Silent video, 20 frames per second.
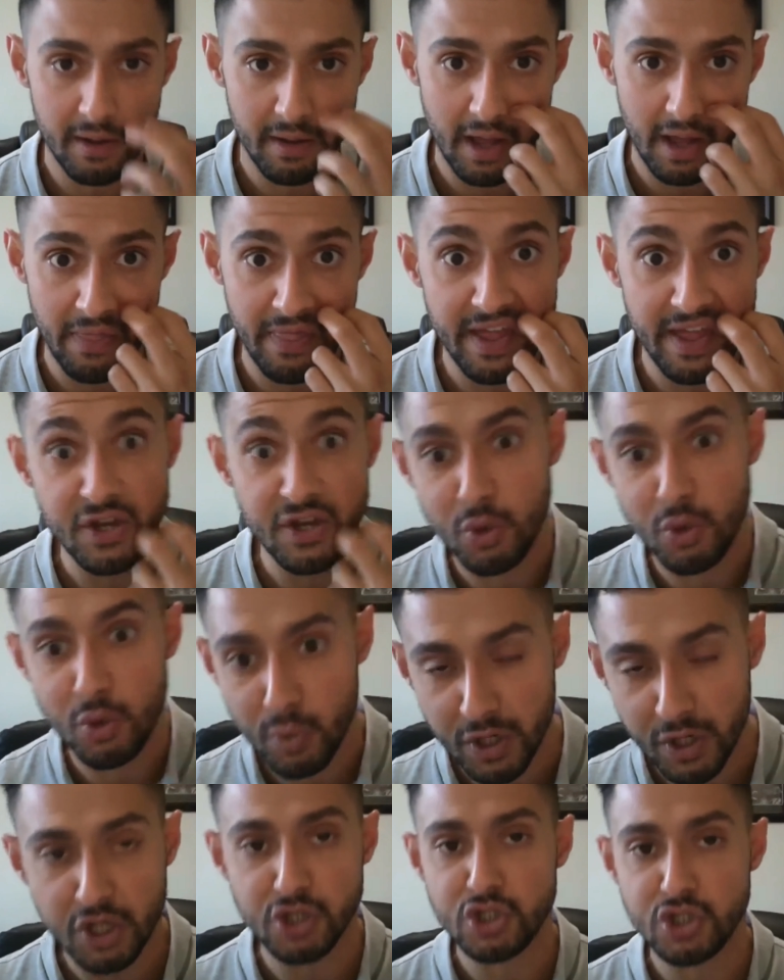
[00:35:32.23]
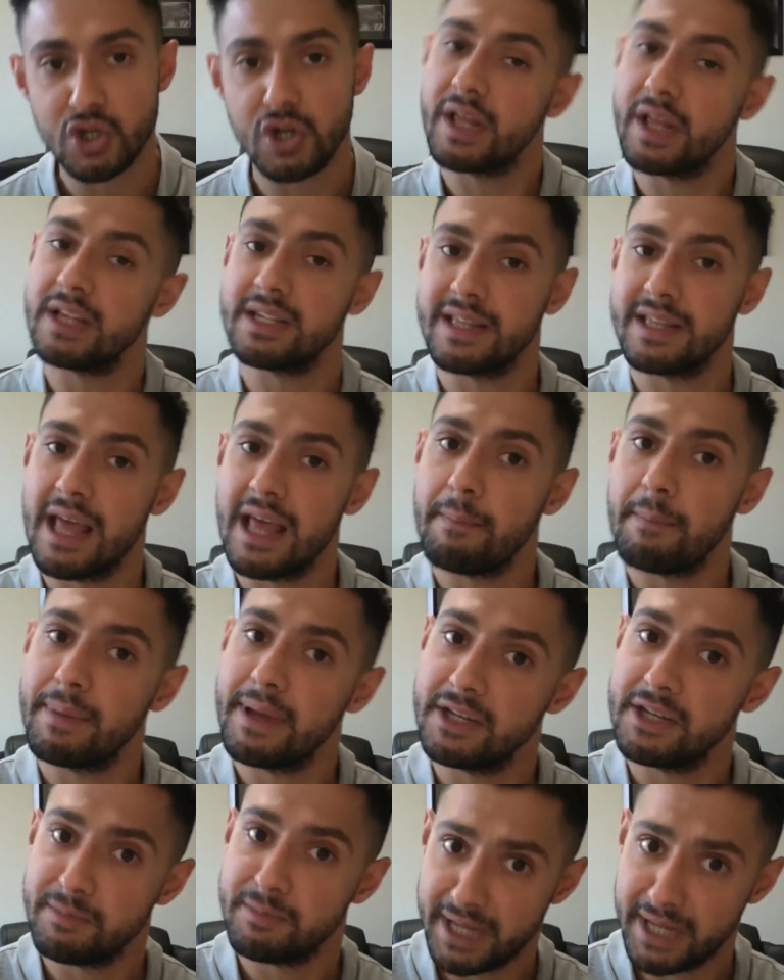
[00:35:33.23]
And then you want to consolidate to that
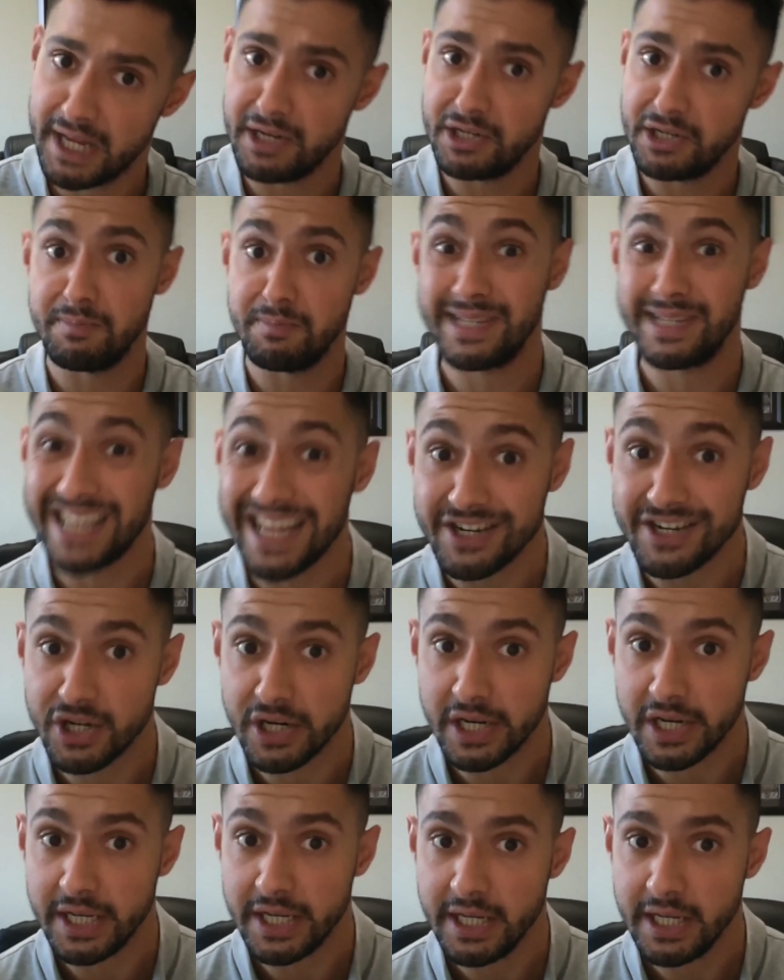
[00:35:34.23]
pension potentially,